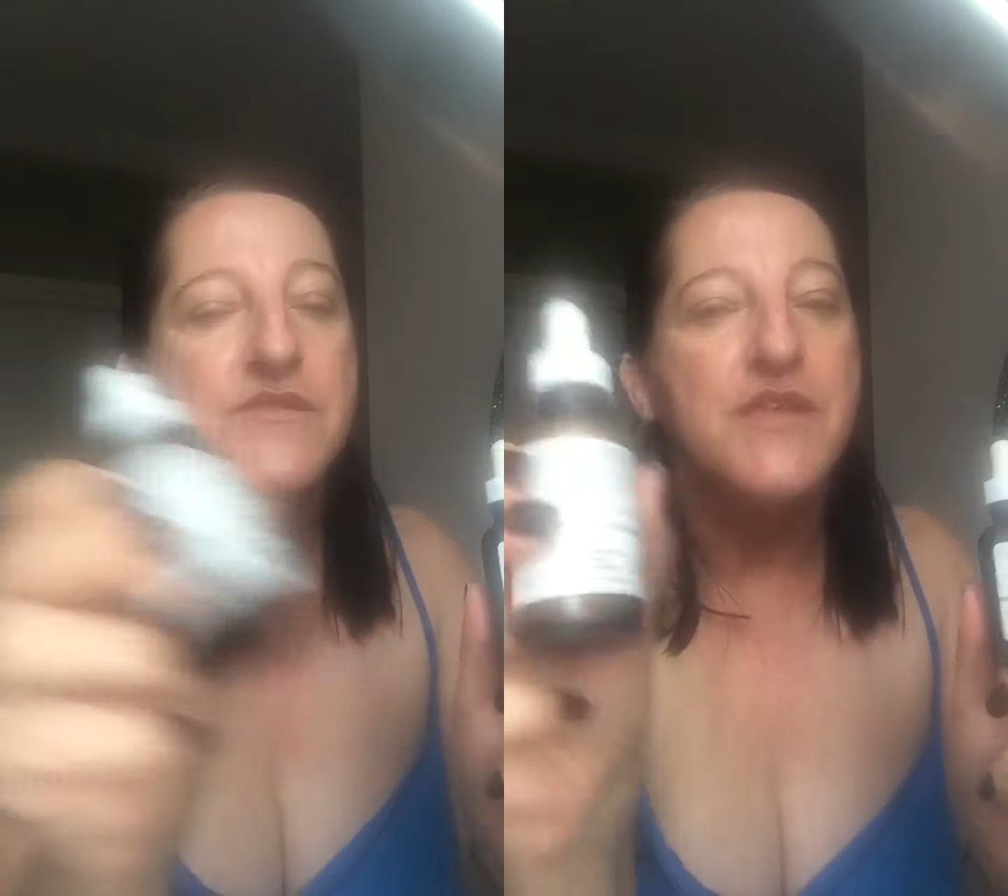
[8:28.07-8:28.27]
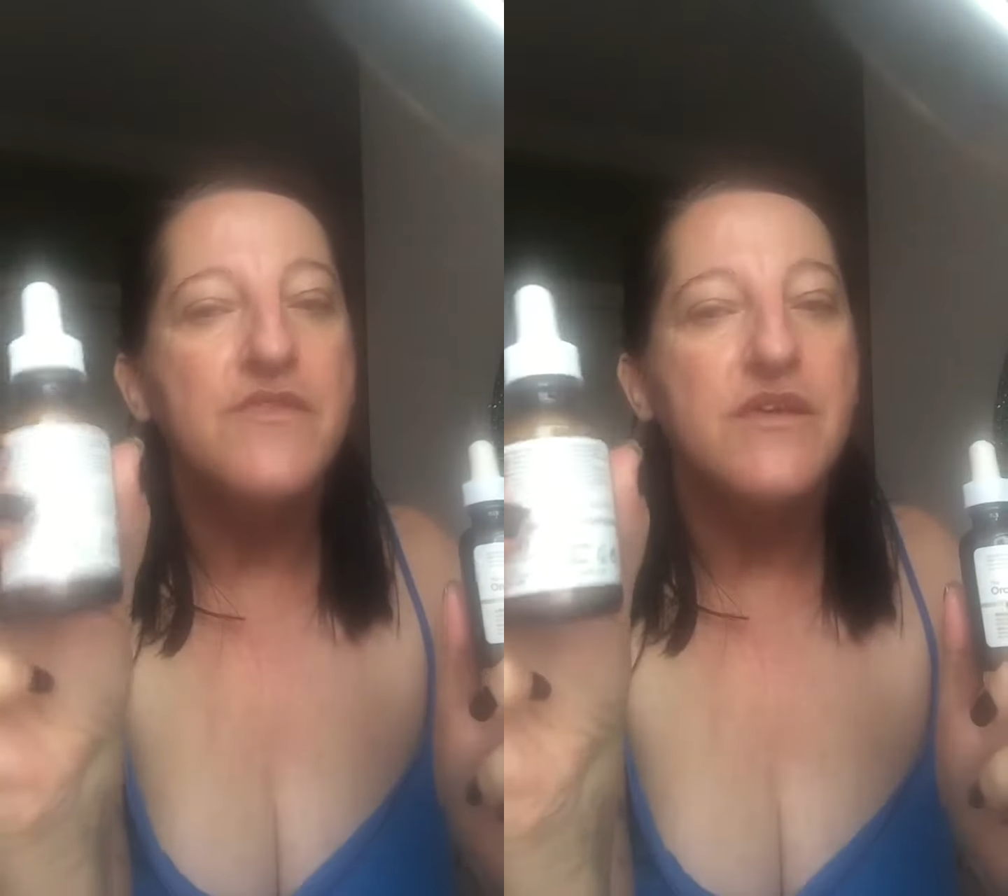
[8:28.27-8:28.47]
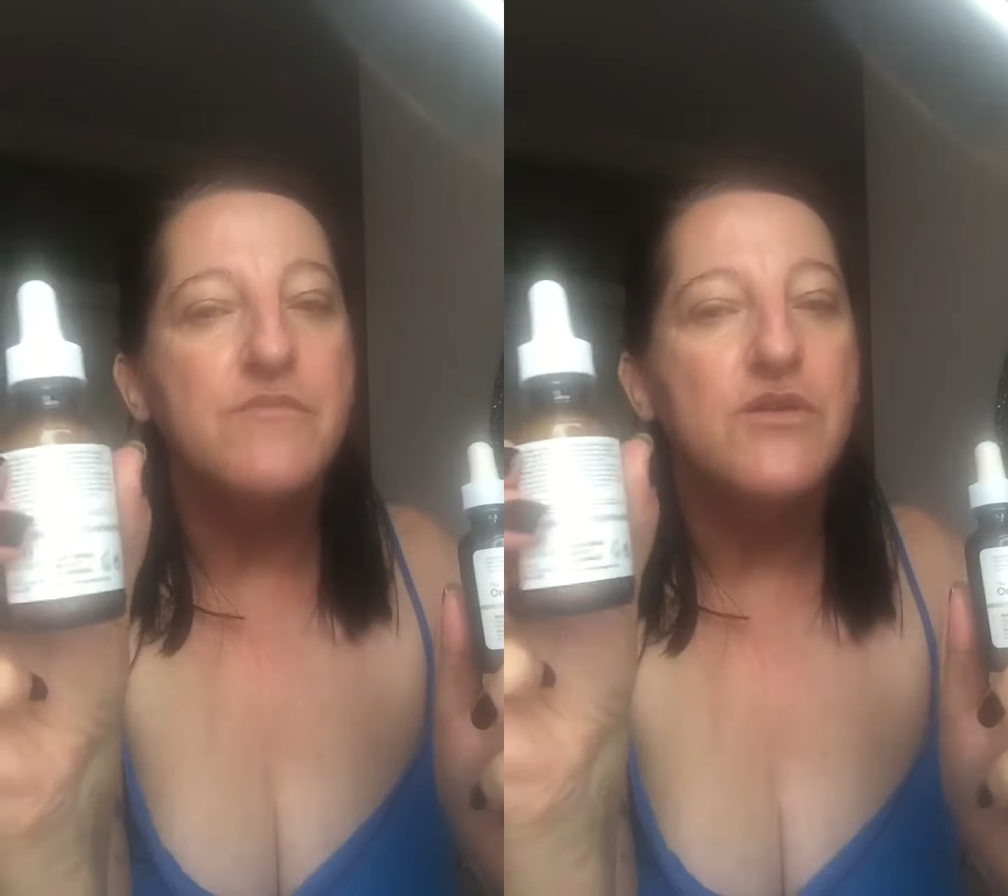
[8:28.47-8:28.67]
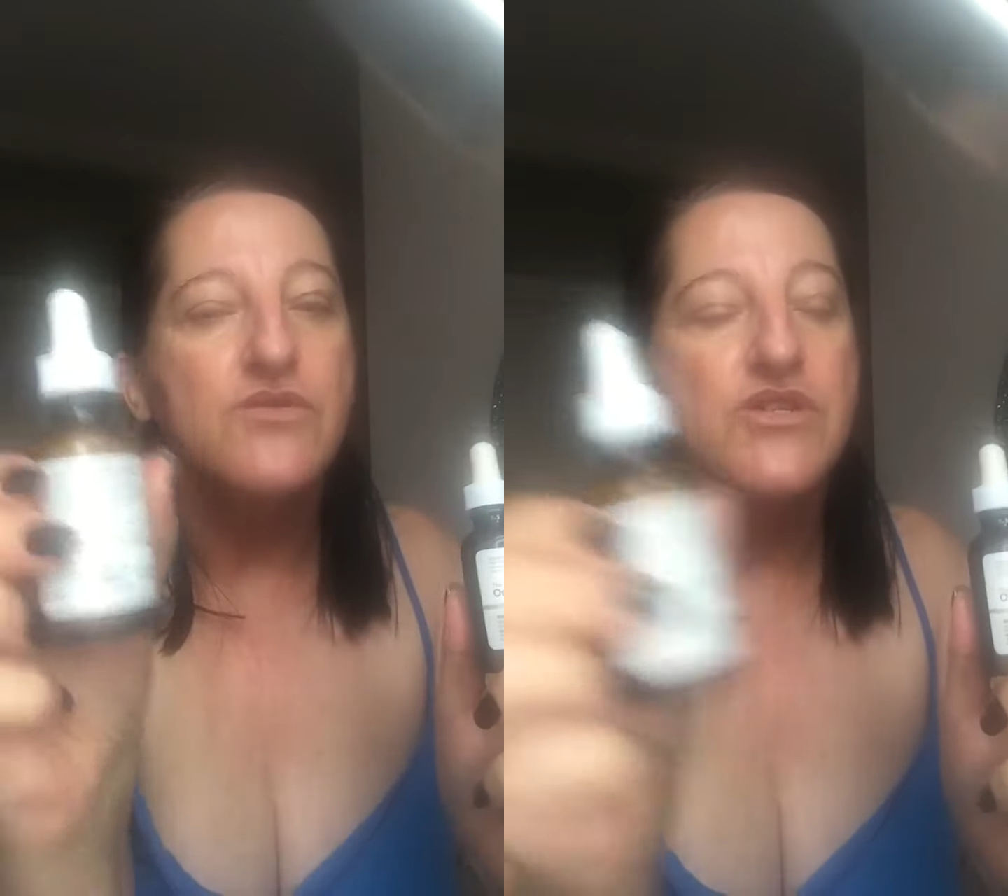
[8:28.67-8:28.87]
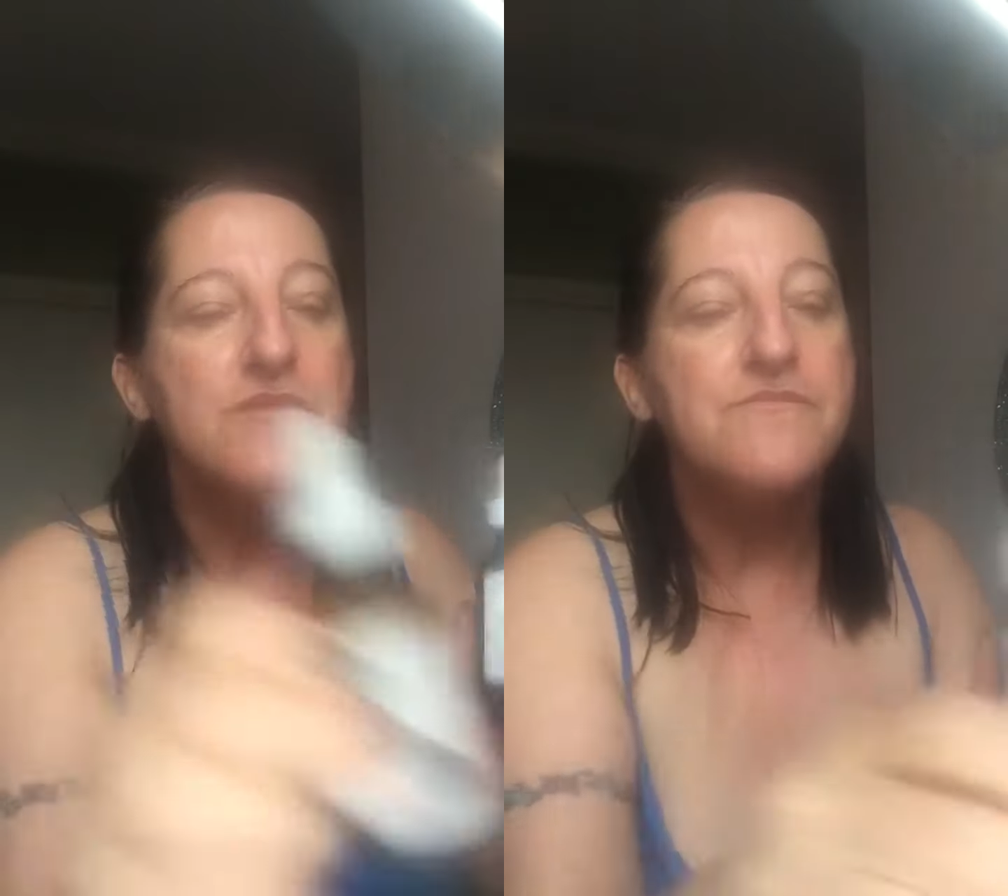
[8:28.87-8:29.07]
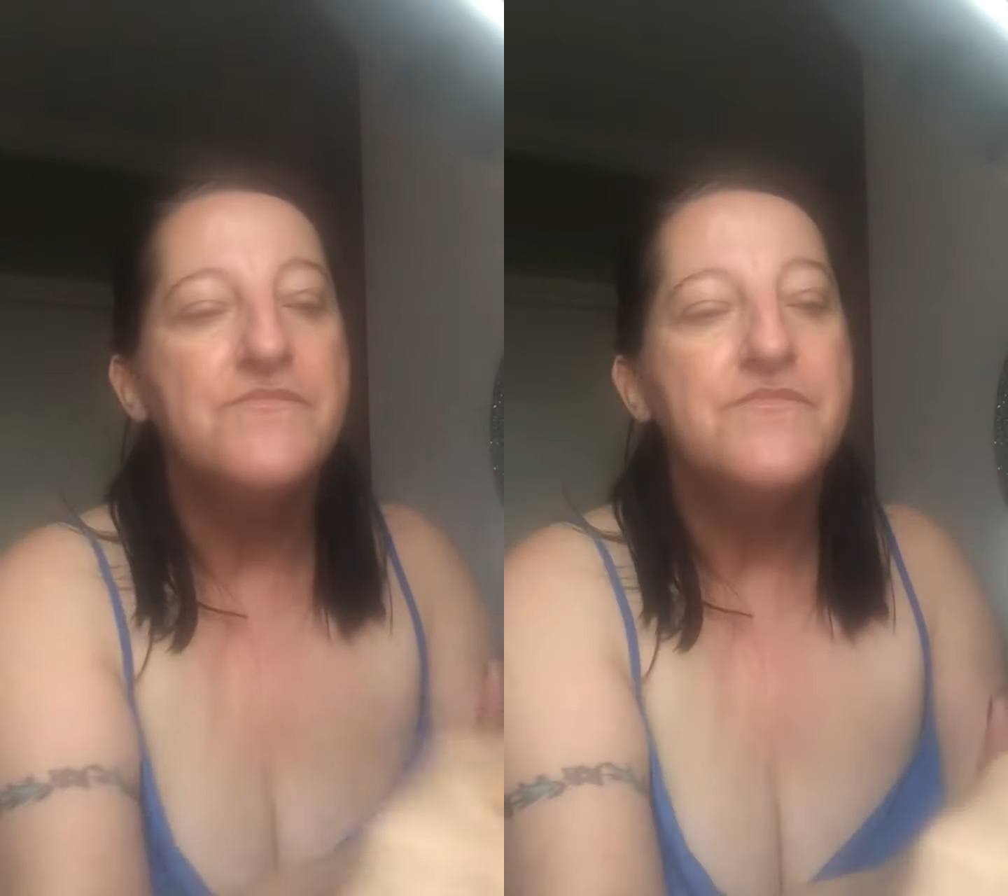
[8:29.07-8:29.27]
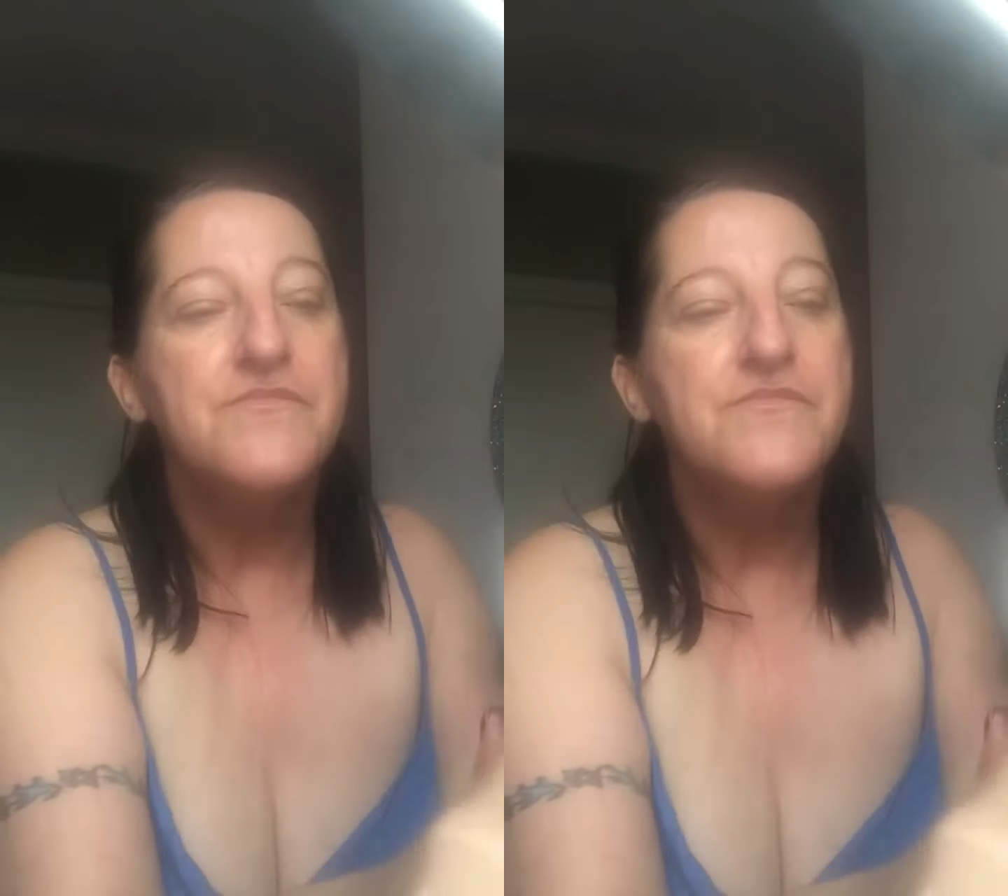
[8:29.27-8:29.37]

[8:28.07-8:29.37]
then the emulsion,